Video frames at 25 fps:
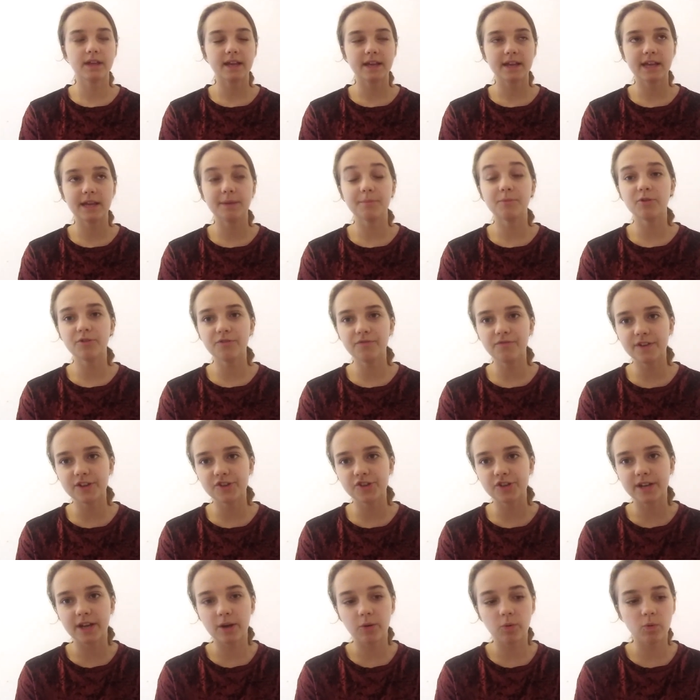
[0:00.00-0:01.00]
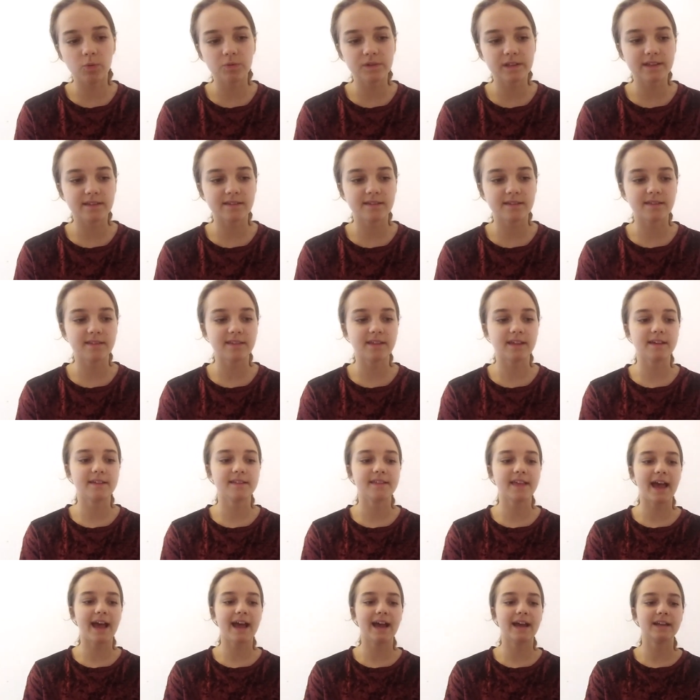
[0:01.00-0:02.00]
keep good vision at all
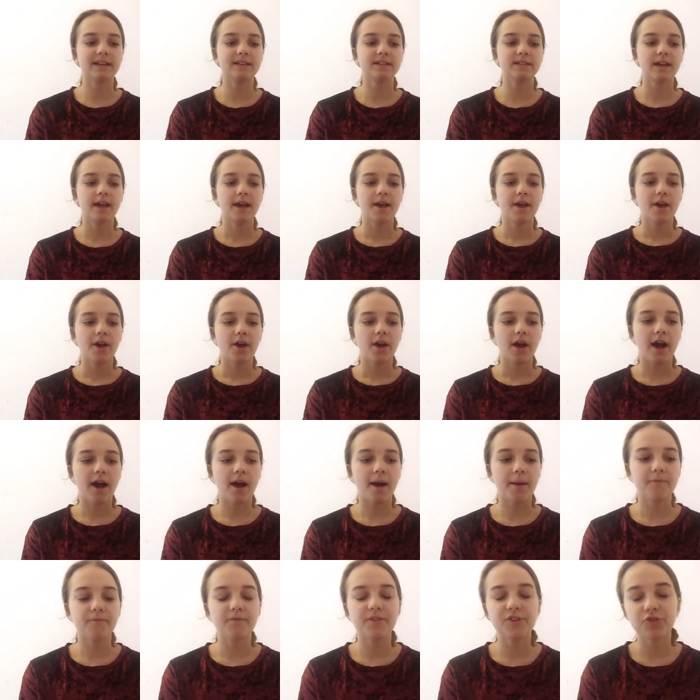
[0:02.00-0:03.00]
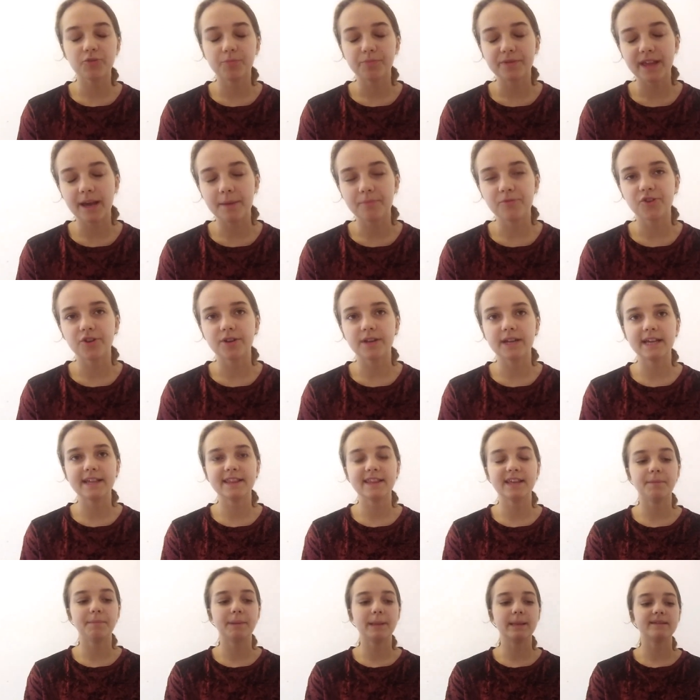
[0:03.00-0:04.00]
distances, and visual perception is
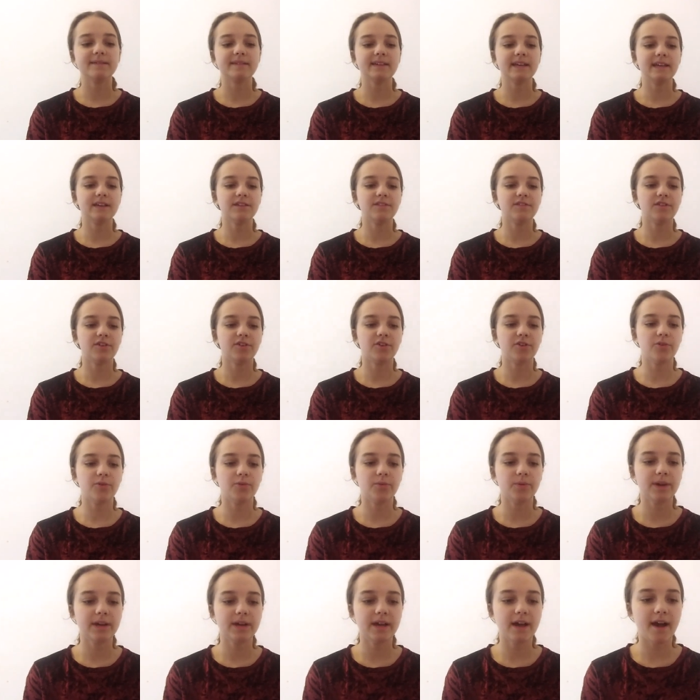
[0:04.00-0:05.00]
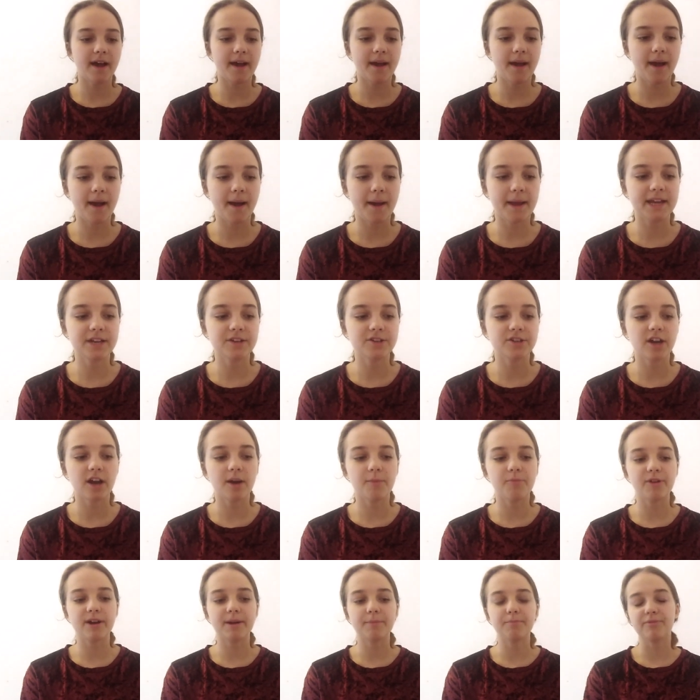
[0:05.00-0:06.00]
the ability to
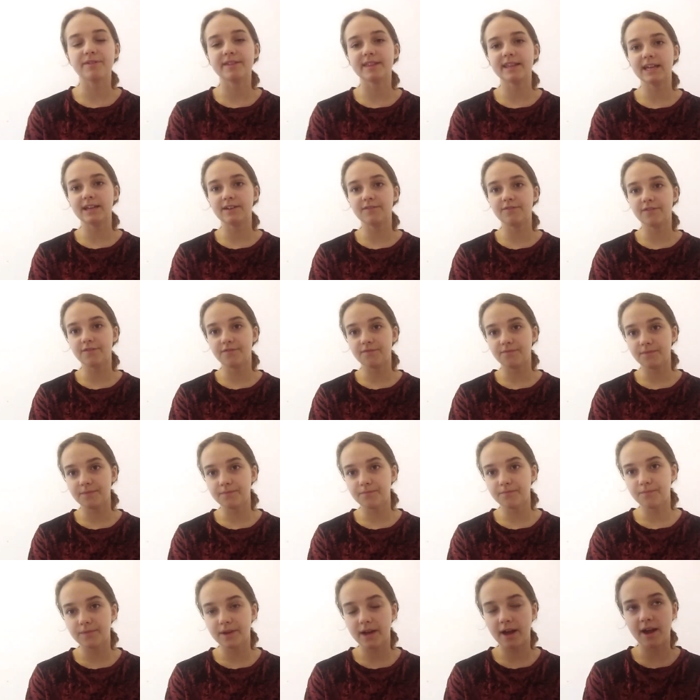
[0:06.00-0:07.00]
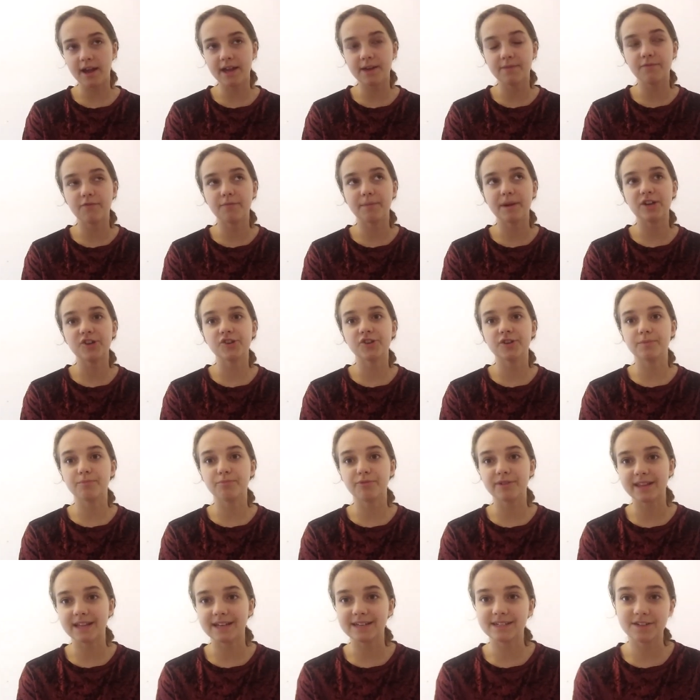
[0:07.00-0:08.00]
interpret and perceive information
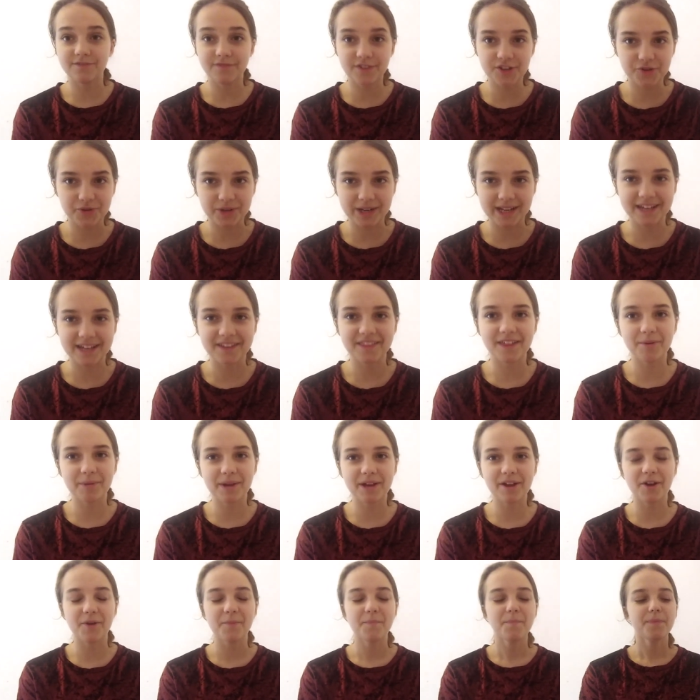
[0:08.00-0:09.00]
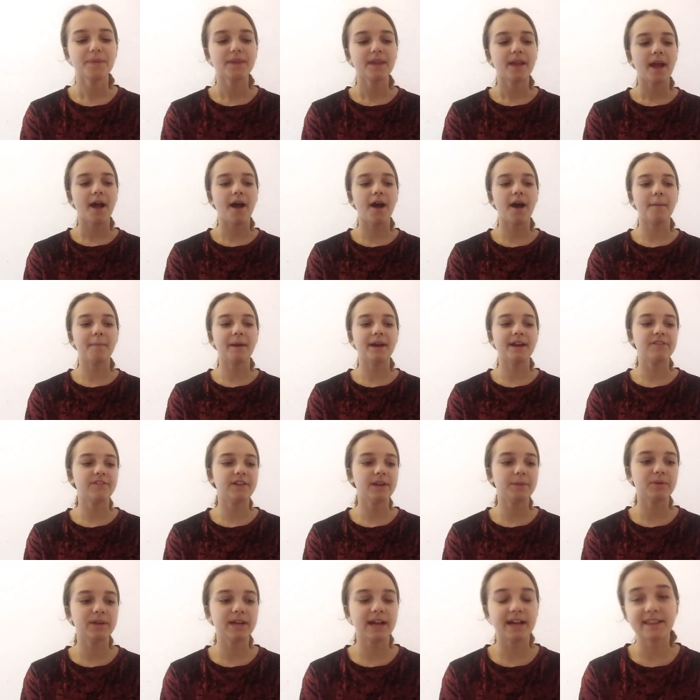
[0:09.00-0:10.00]
presented visually. There we go. And if
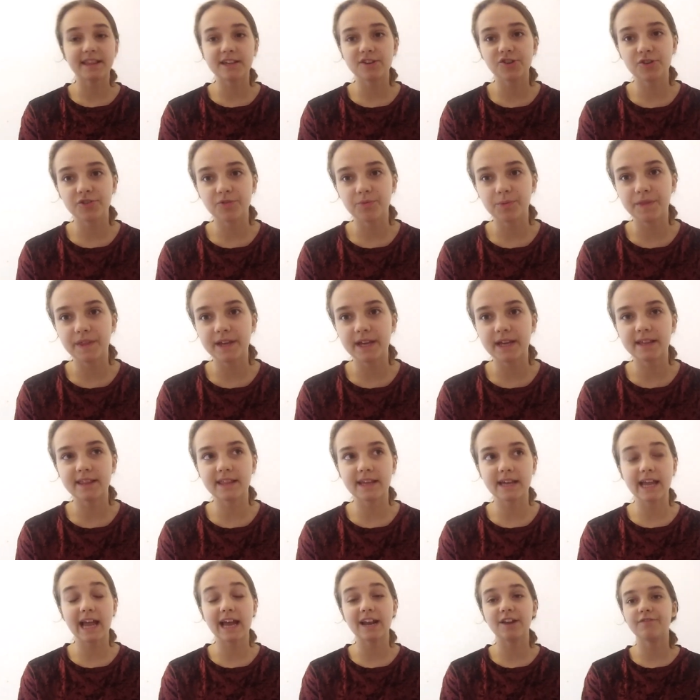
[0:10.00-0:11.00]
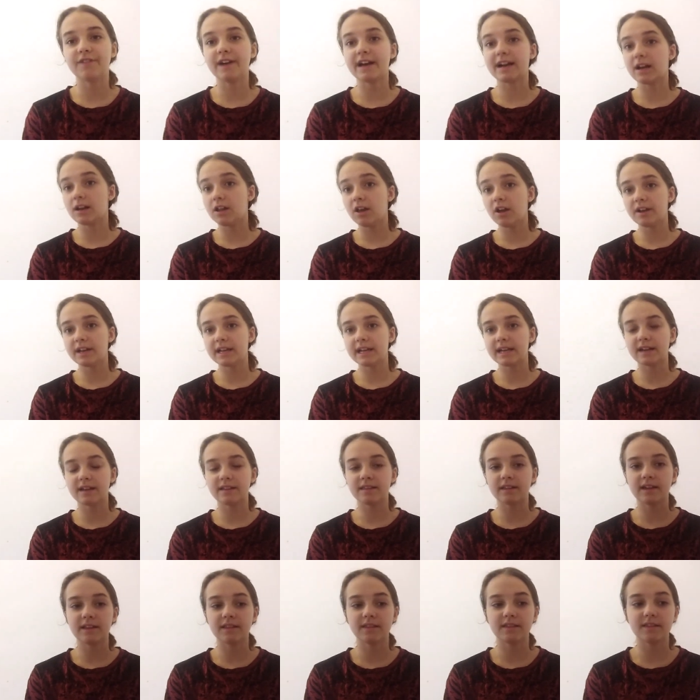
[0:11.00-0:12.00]
anybody has issues with these, it can affect learning
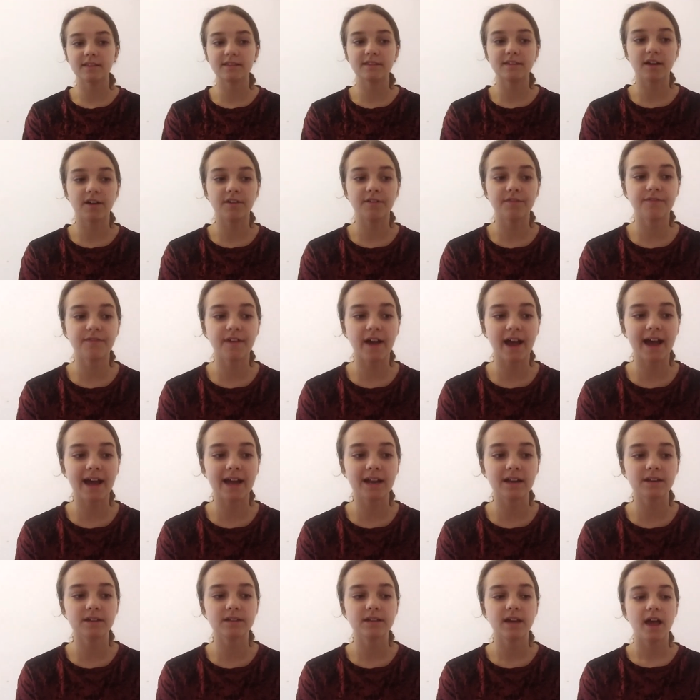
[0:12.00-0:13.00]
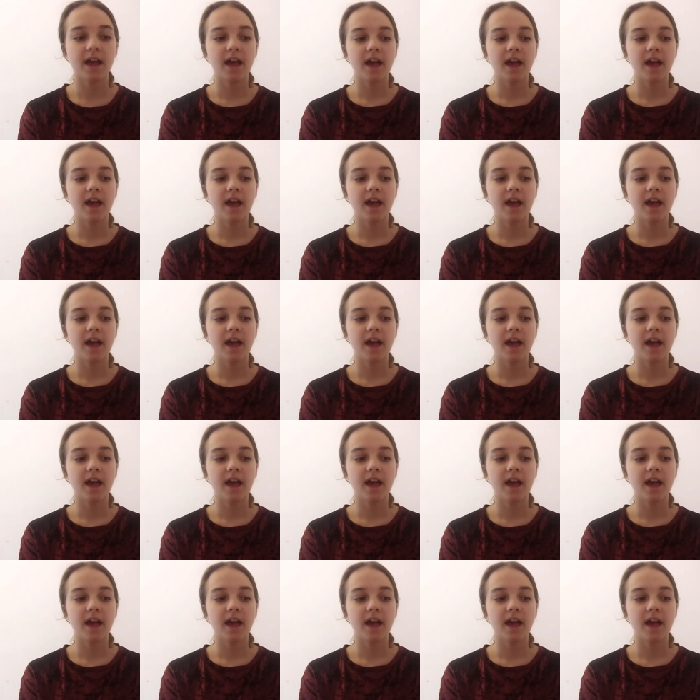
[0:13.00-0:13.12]
and stuff, and